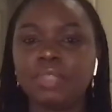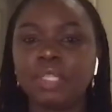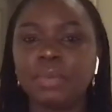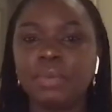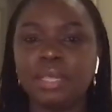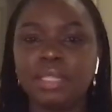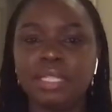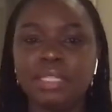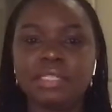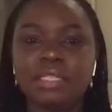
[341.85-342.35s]

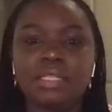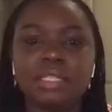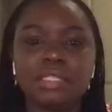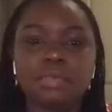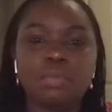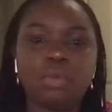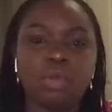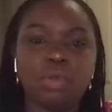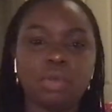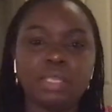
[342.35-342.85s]
where they say that
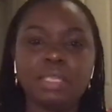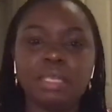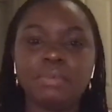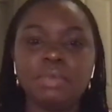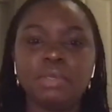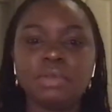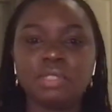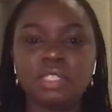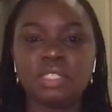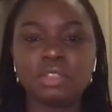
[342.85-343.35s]
Molokia,
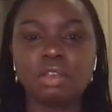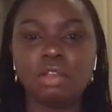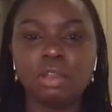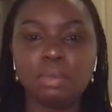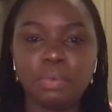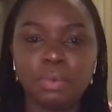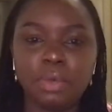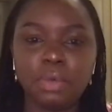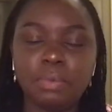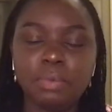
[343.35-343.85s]
because it's called
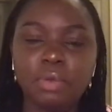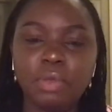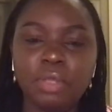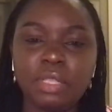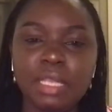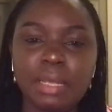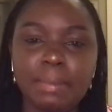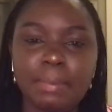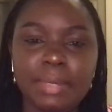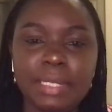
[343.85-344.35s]

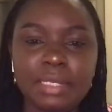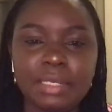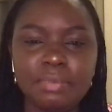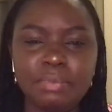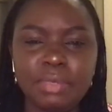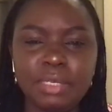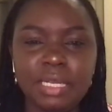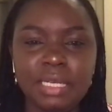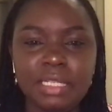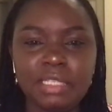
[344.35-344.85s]
Molokia in
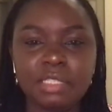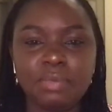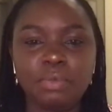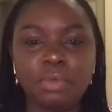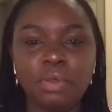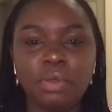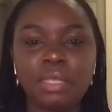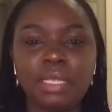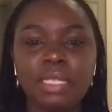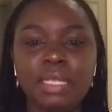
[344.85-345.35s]
Middle East,
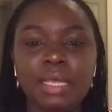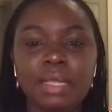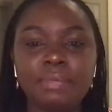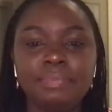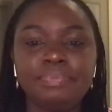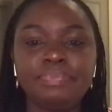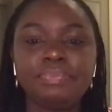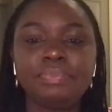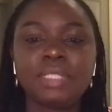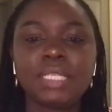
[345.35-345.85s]
Molokia
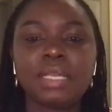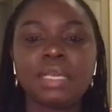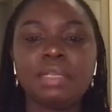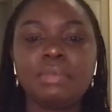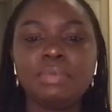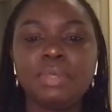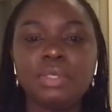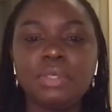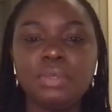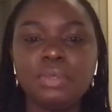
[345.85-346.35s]
can
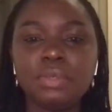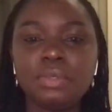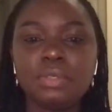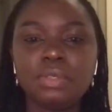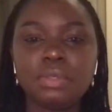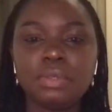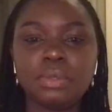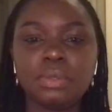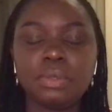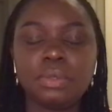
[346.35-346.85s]
be used
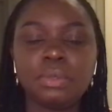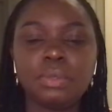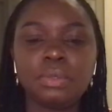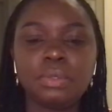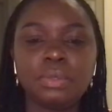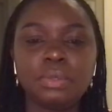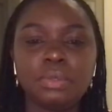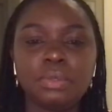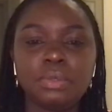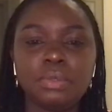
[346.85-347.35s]
to
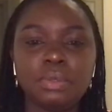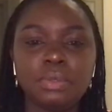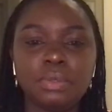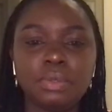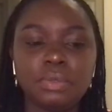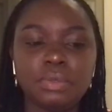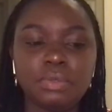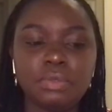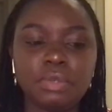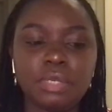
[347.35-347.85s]

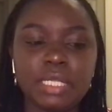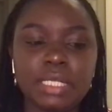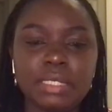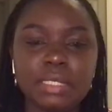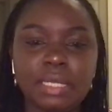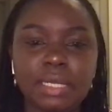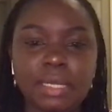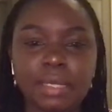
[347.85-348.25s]
treat